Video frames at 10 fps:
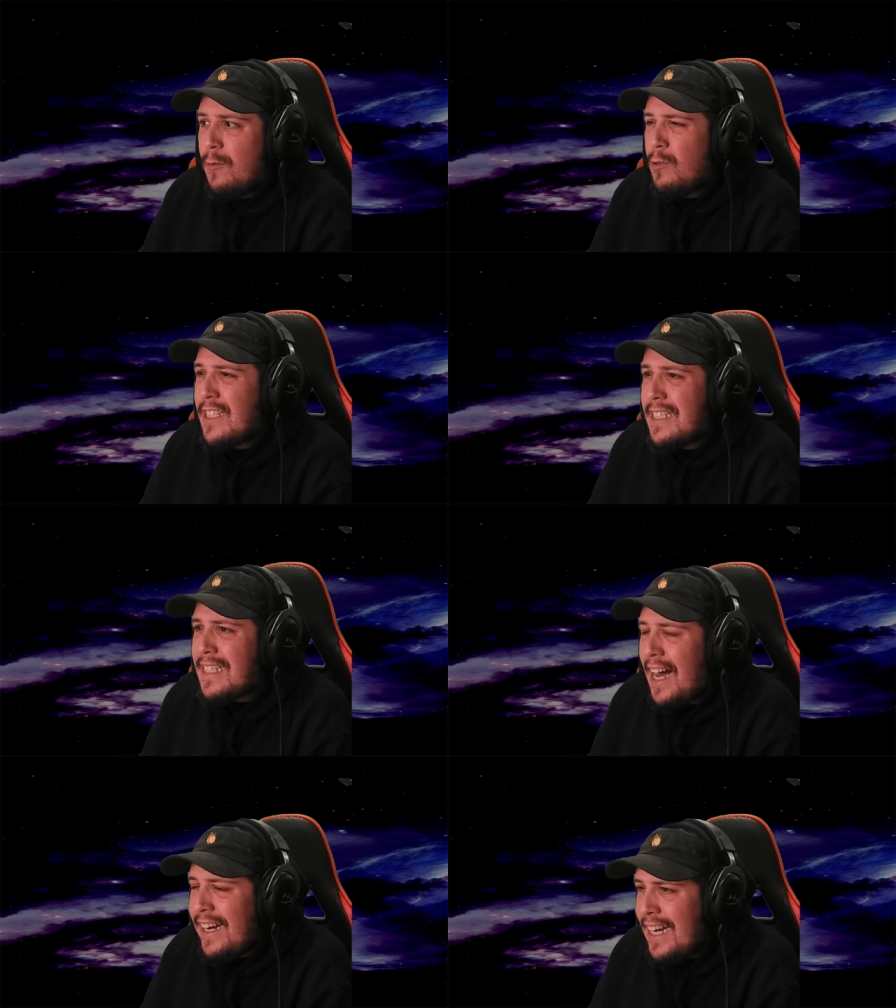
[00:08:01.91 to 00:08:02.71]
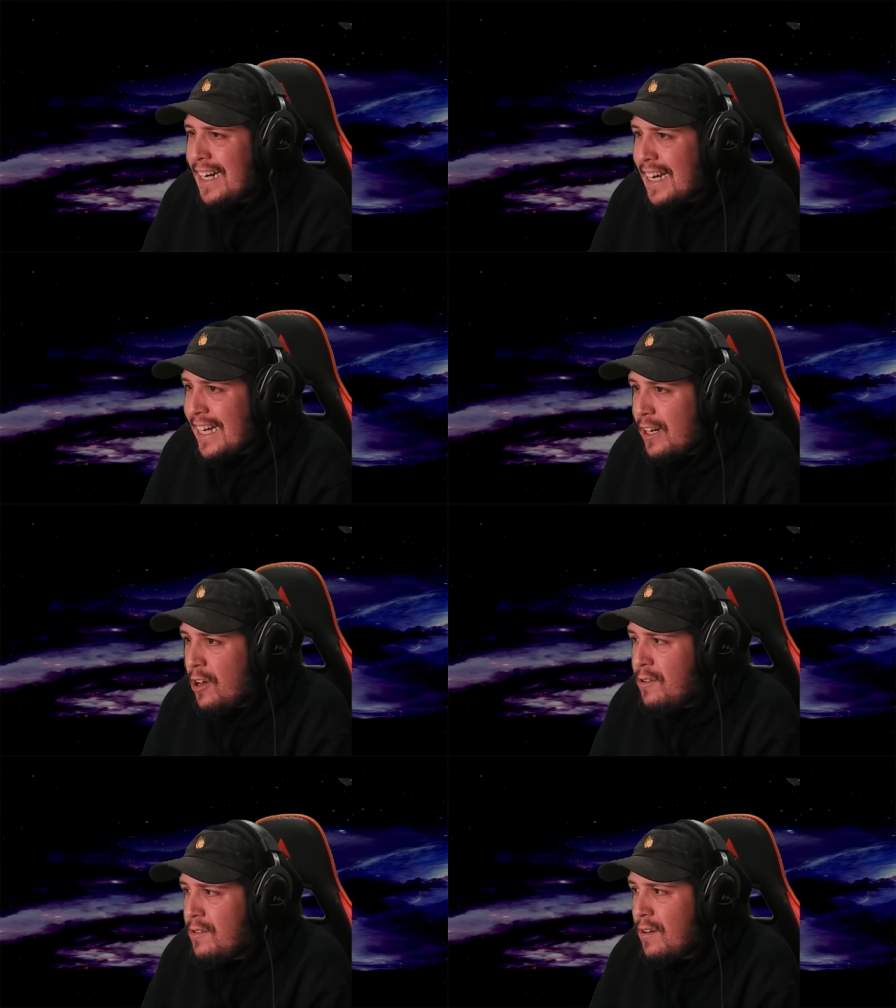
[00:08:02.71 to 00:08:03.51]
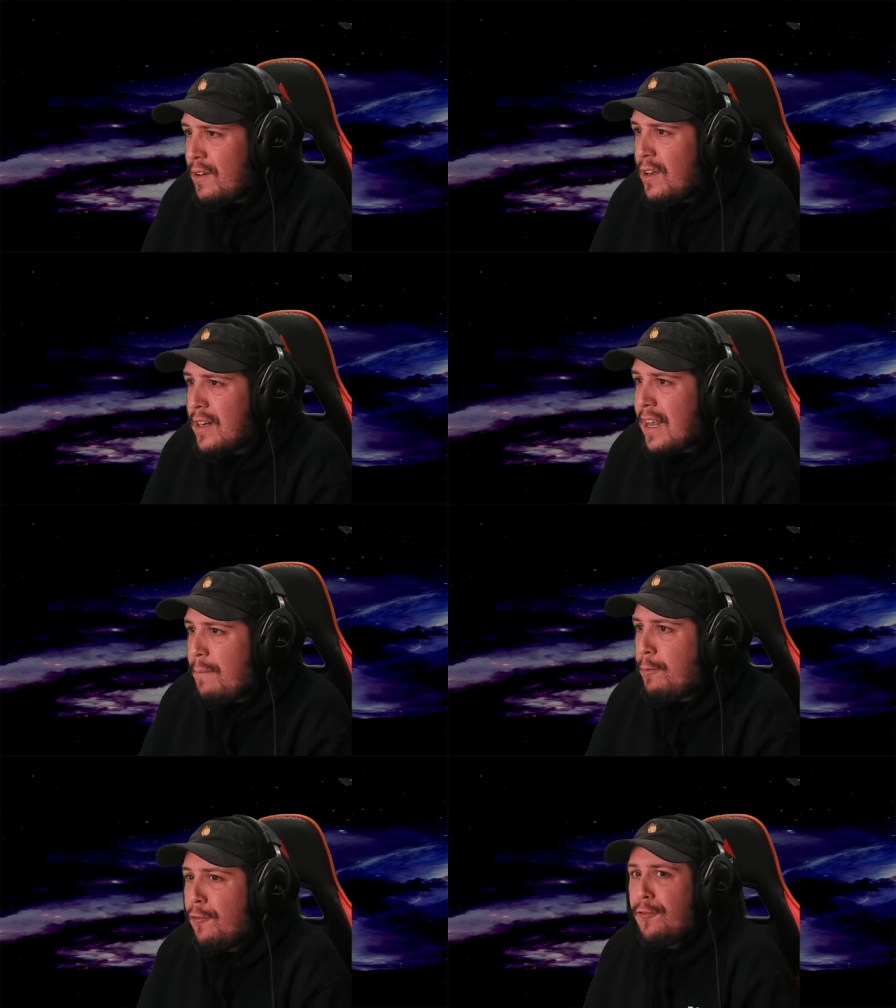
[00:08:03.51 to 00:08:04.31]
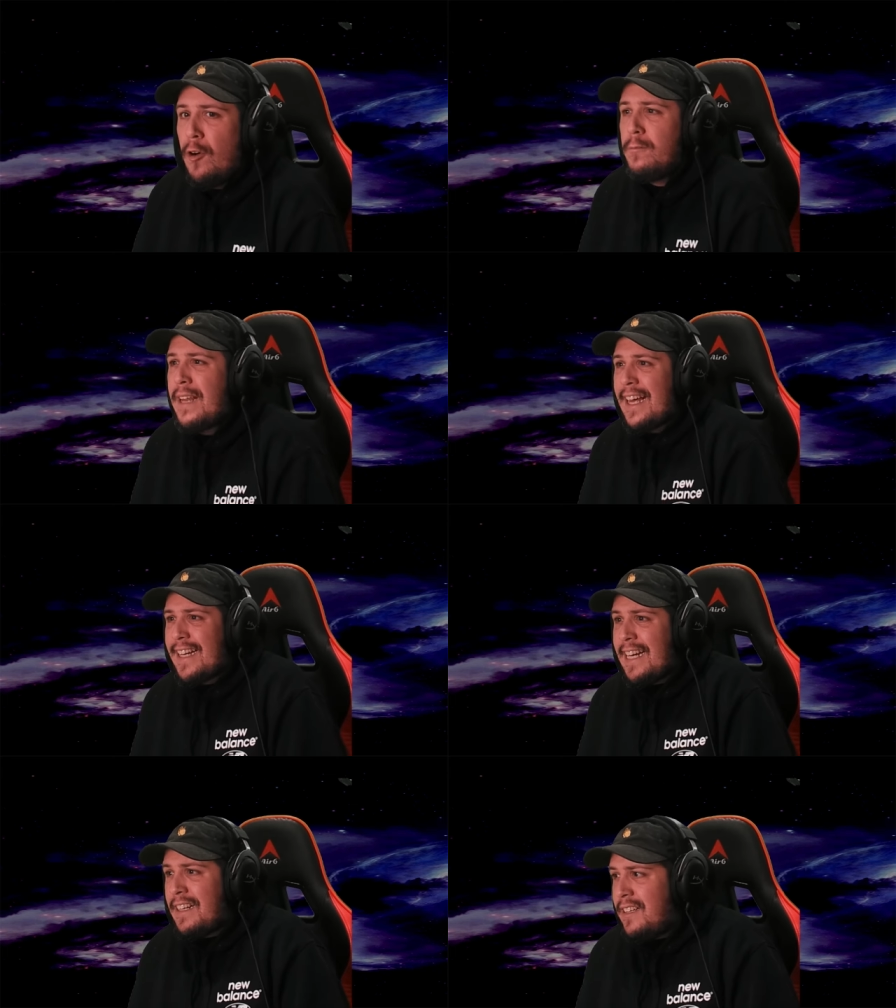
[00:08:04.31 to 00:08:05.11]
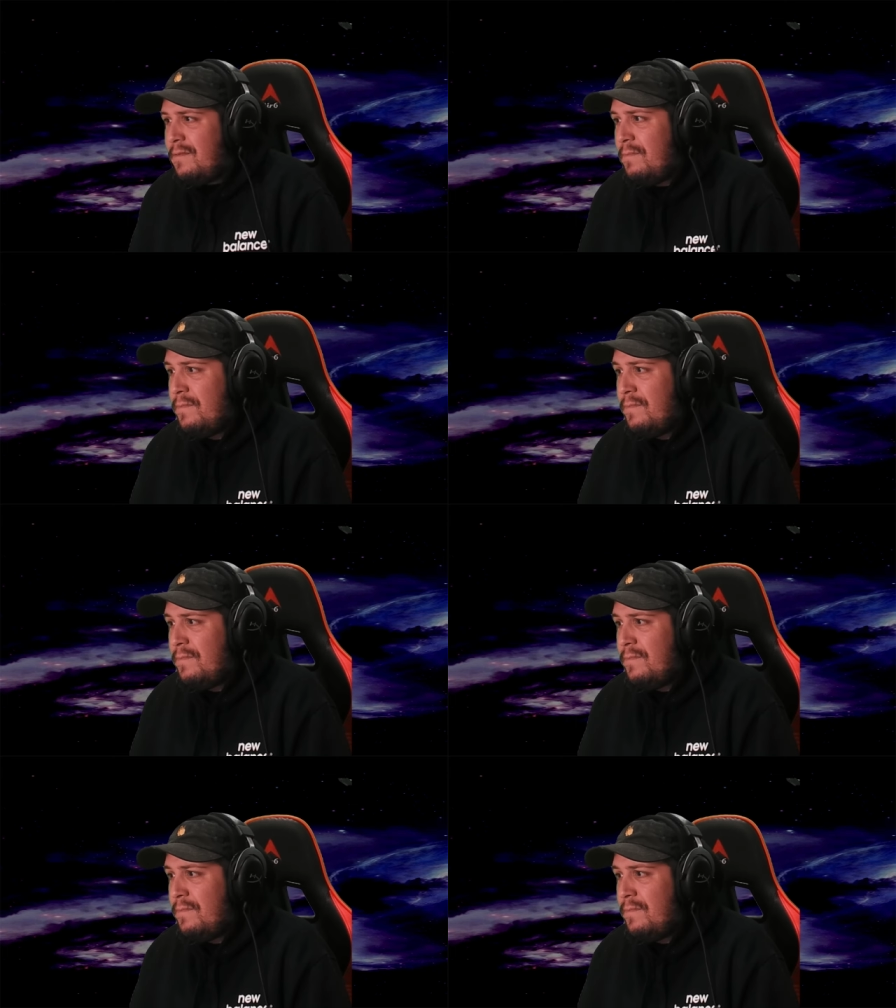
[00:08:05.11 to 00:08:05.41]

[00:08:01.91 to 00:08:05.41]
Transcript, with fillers: was it San and Lino that performed at Kingdom?